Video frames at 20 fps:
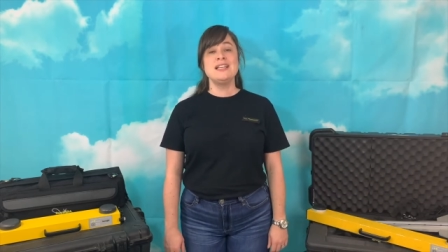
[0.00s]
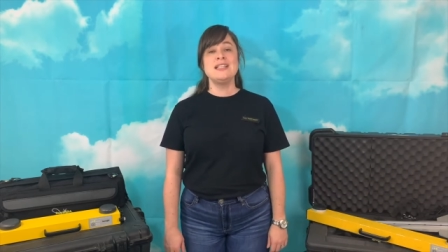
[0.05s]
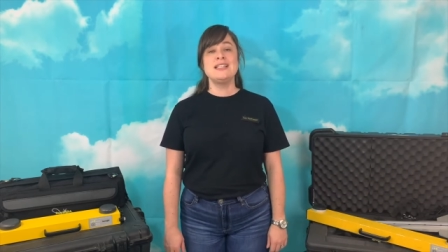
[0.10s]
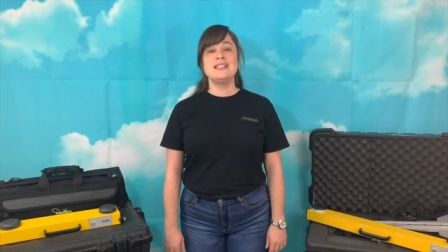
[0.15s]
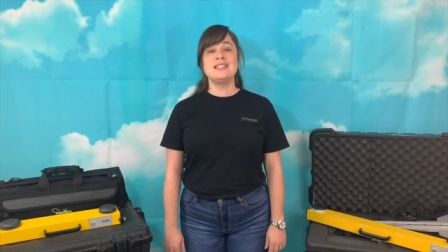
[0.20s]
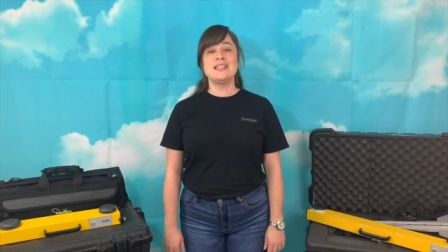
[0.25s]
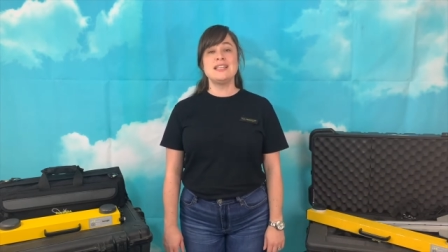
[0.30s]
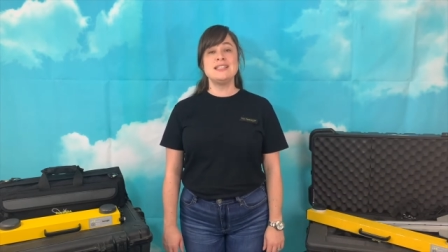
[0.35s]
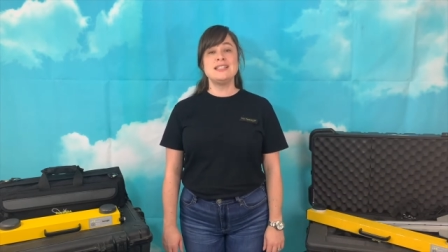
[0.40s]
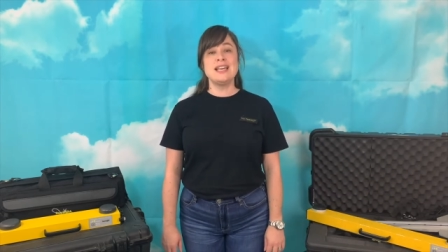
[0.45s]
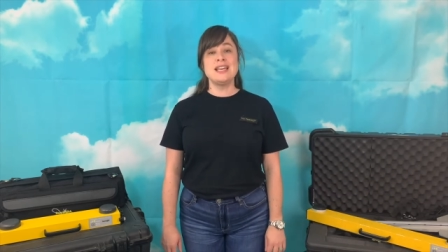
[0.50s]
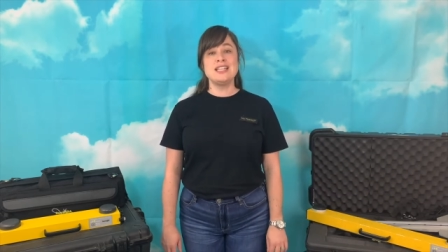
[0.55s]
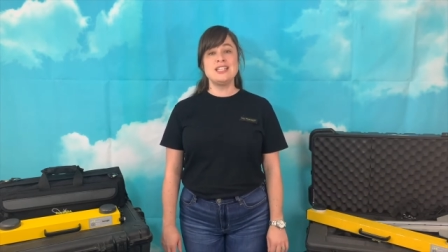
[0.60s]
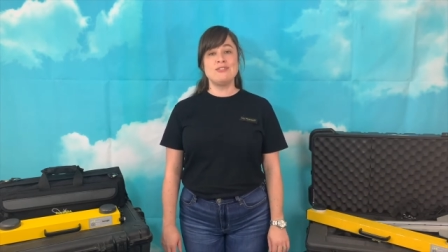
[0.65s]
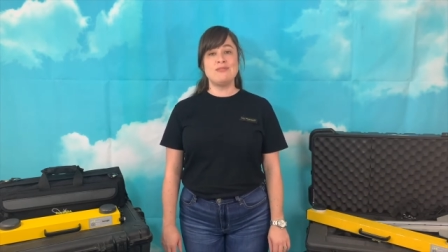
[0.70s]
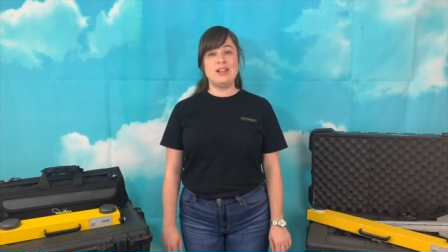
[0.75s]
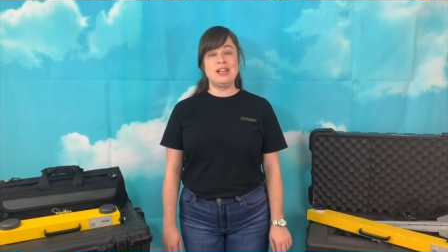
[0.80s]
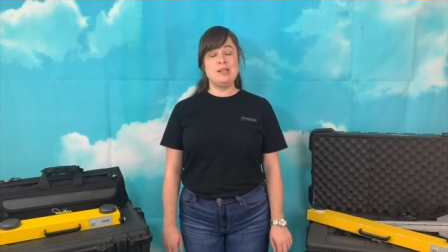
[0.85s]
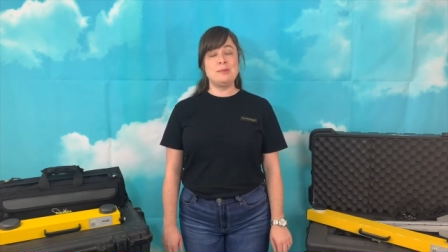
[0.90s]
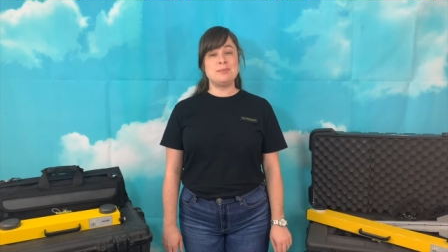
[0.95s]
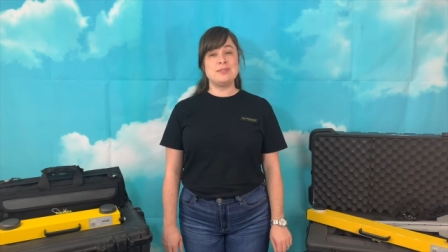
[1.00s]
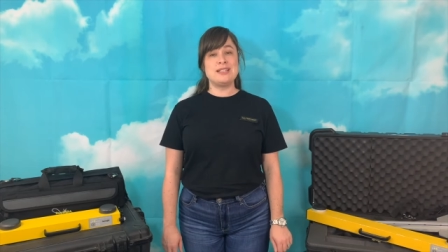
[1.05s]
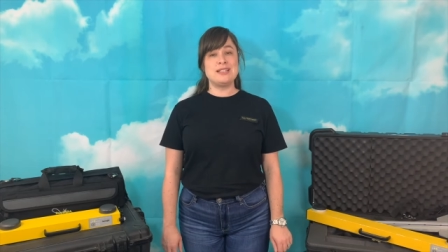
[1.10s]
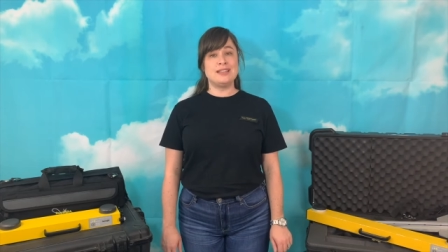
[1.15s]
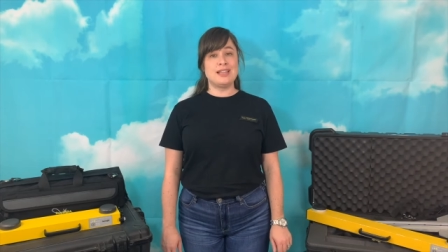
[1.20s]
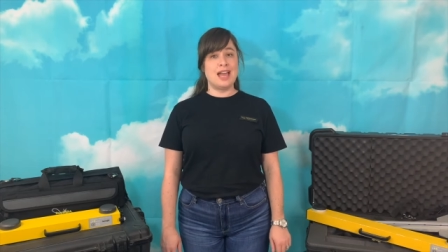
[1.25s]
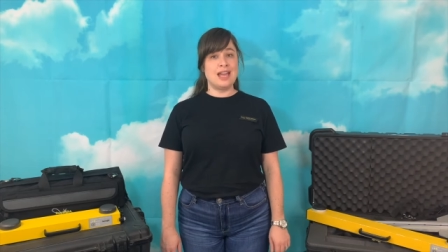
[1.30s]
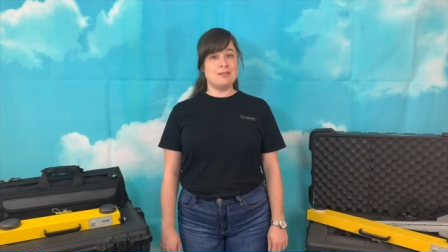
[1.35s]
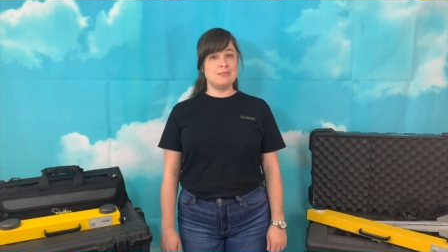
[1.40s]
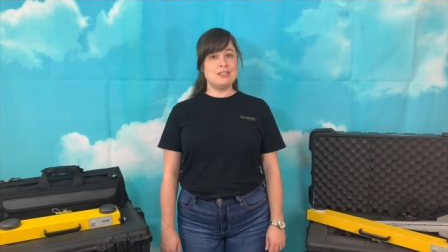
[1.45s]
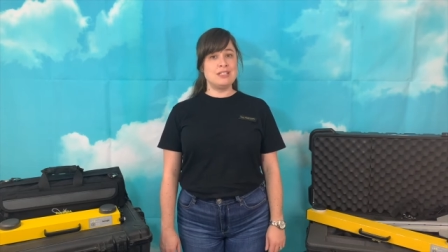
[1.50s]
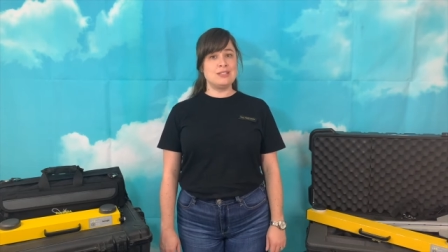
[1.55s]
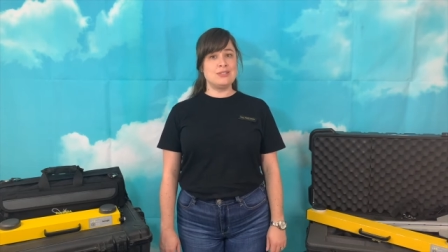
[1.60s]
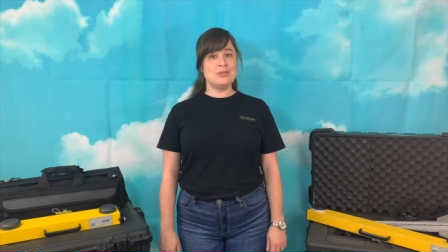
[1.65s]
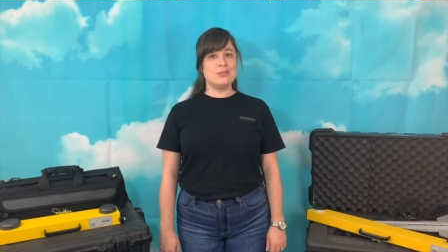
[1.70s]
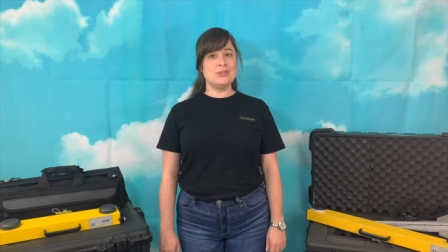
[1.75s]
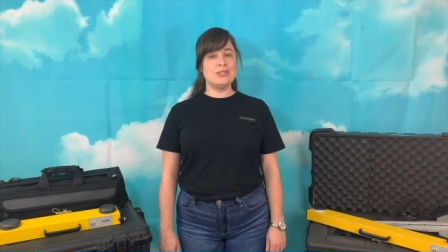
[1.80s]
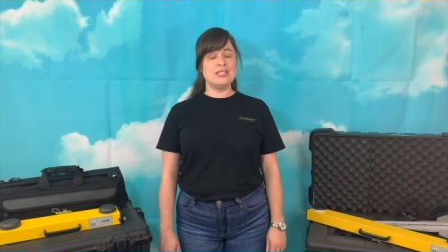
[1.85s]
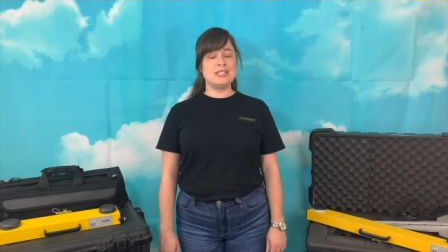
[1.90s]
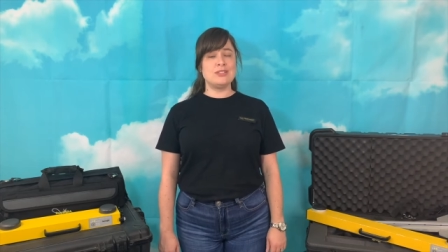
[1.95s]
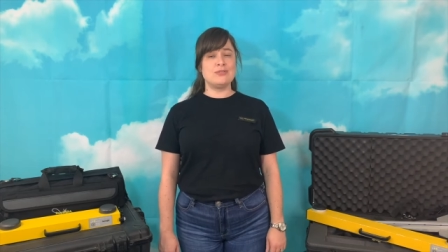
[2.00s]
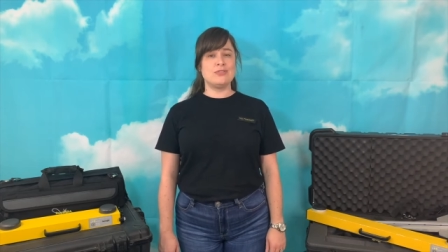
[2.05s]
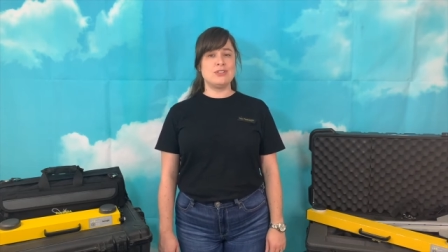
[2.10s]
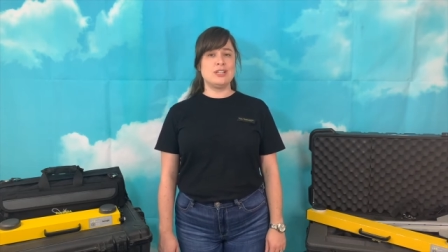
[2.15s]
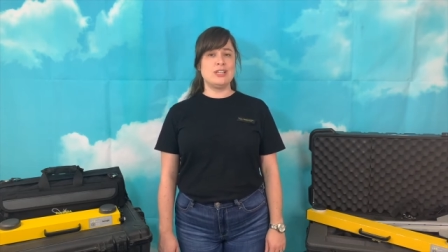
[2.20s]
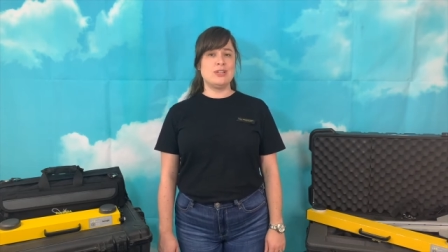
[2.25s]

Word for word: Sunsight develops alignment tools for